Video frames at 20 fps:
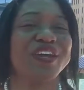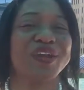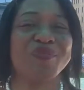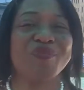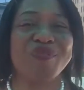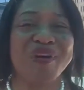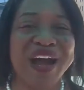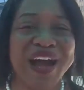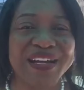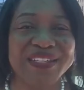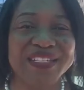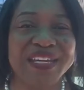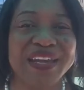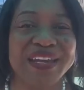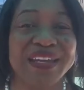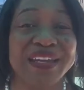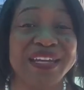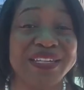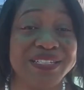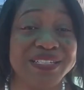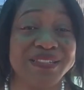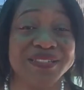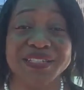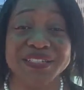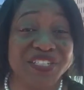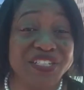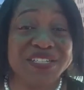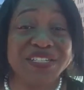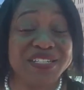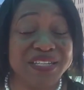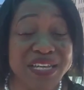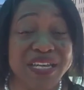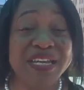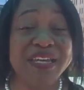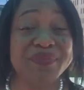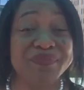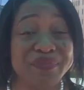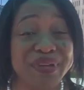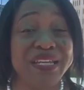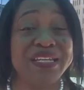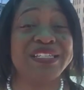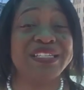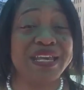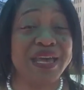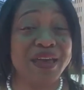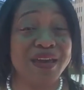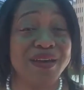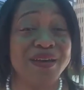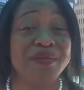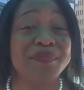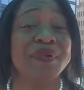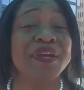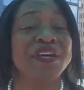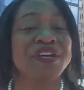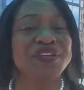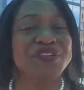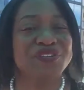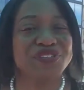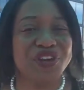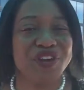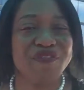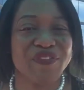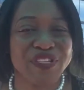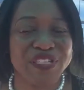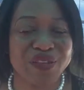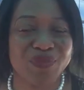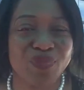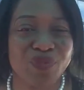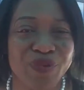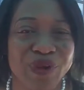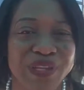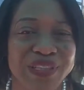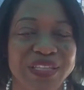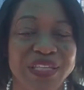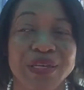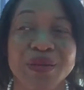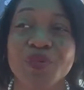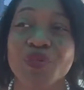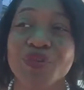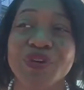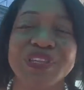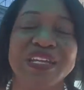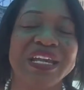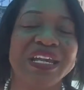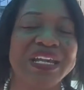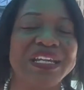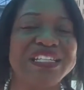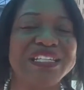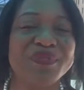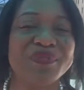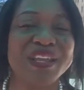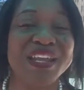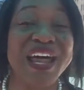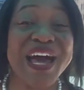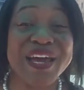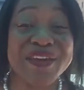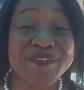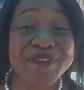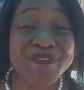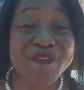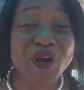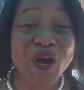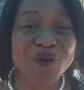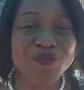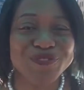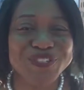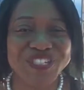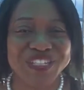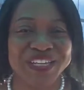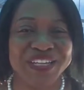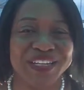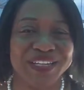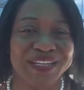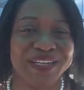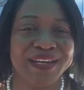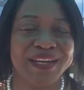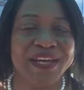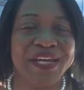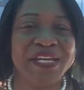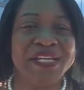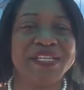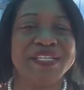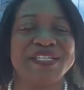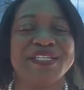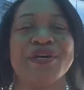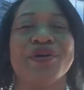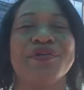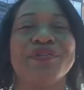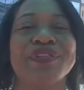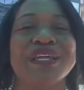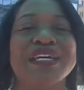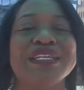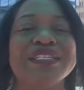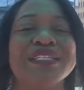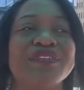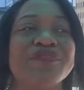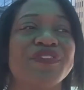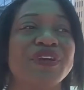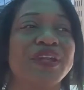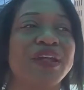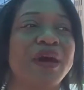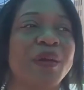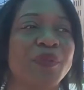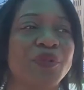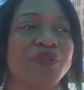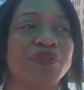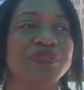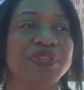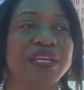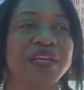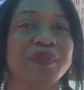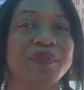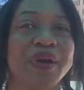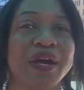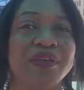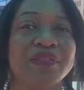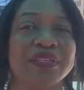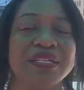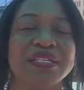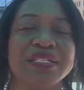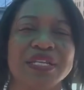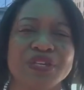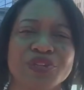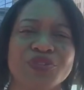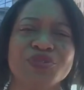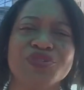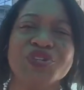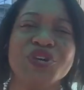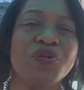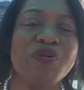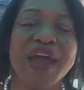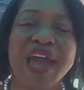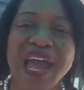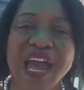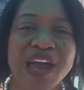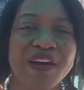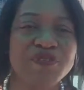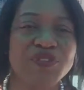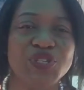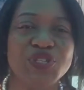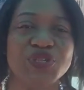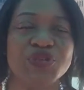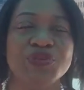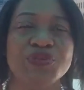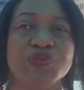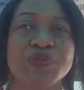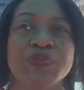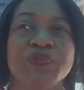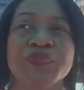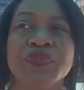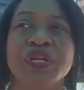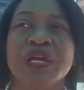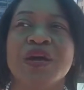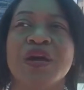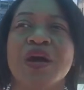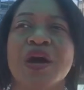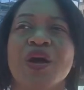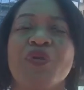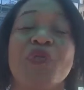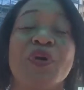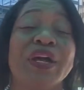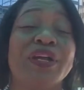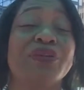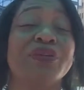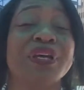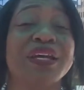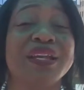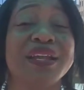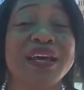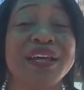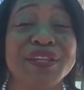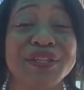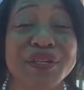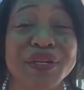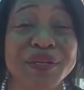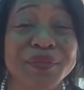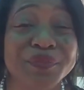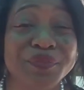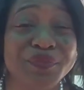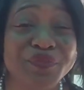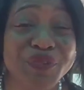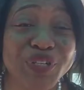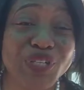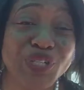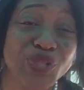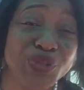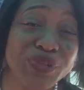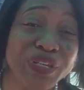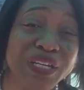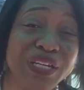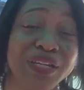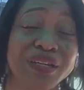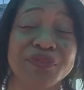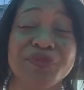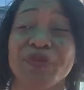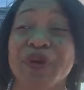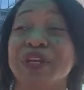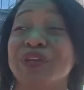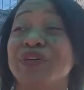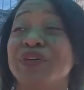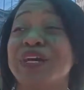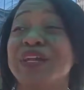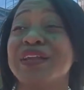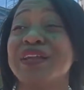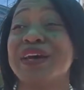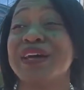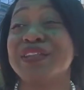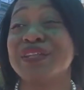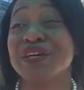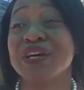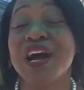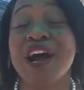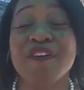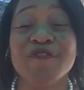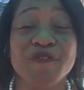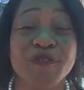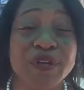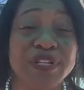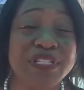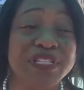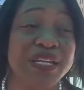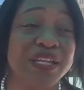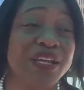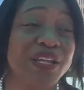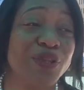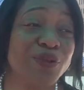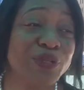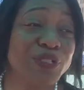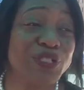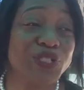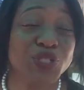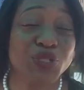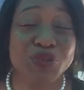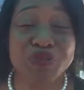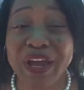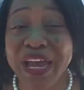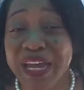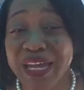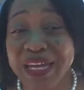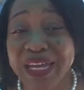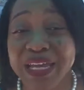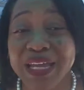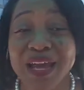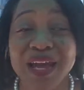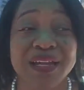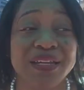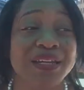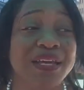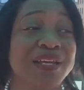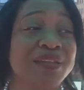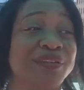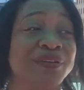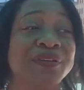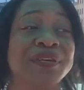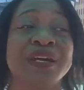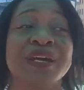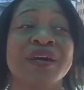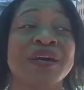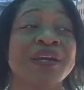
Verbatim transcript: on a project and they just need me to help serve and support them, or they need some life coaching. So that's the phenomenal thing about this. And you don't have to wait on another retreat, wait on another conference, another training, another